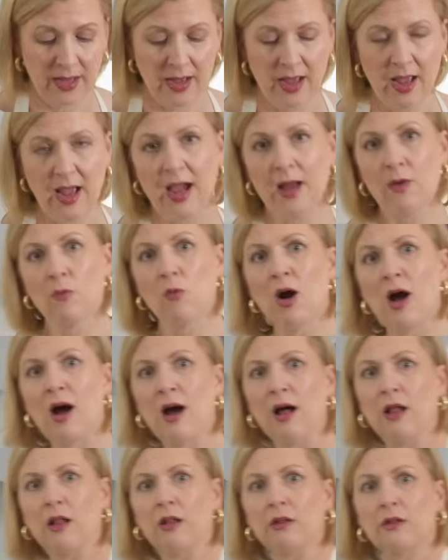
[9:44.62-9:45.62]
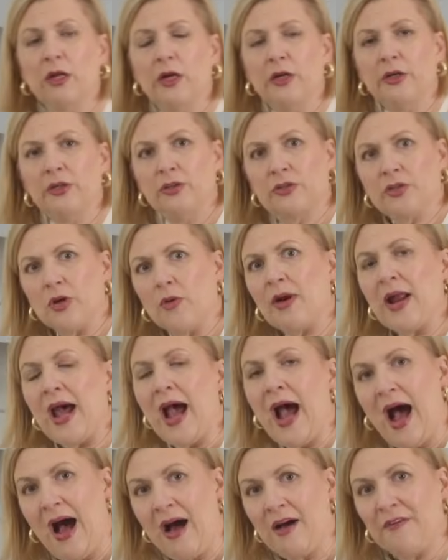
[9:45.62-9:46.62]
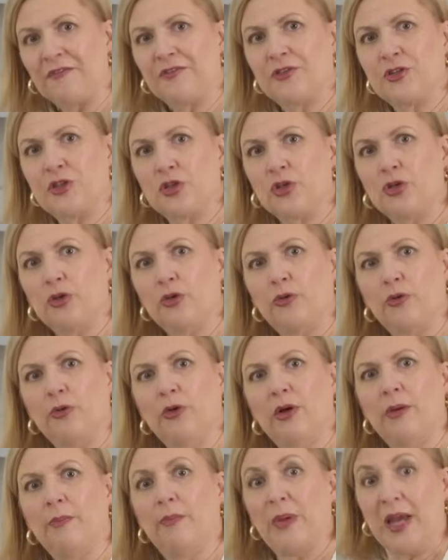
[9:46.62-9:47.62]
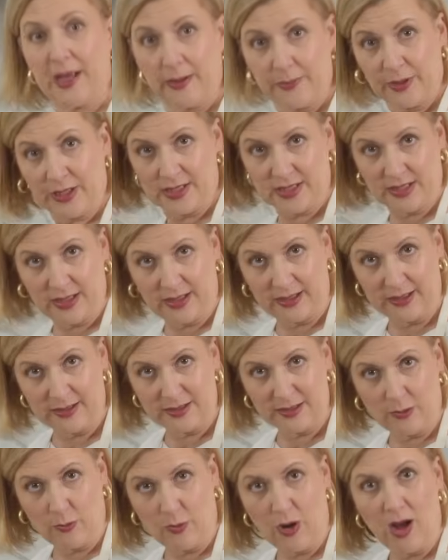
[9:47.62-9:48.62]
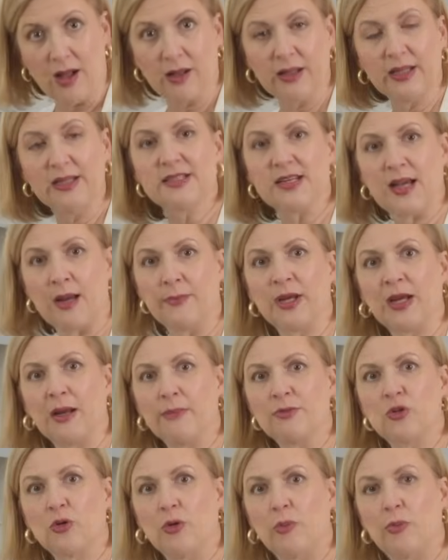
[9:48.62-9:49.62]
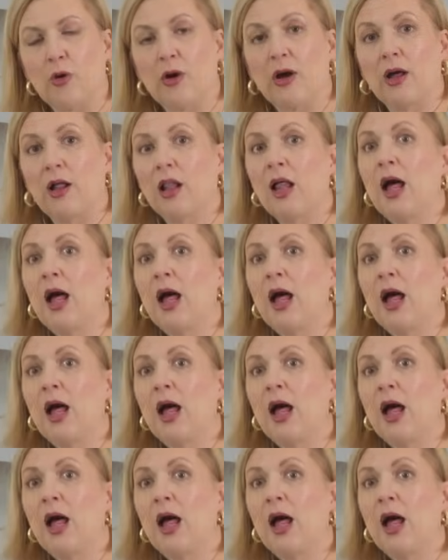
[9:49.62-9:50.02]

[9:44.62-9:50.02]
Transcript: And while you don't have to babysit it while it's coming up to a boil,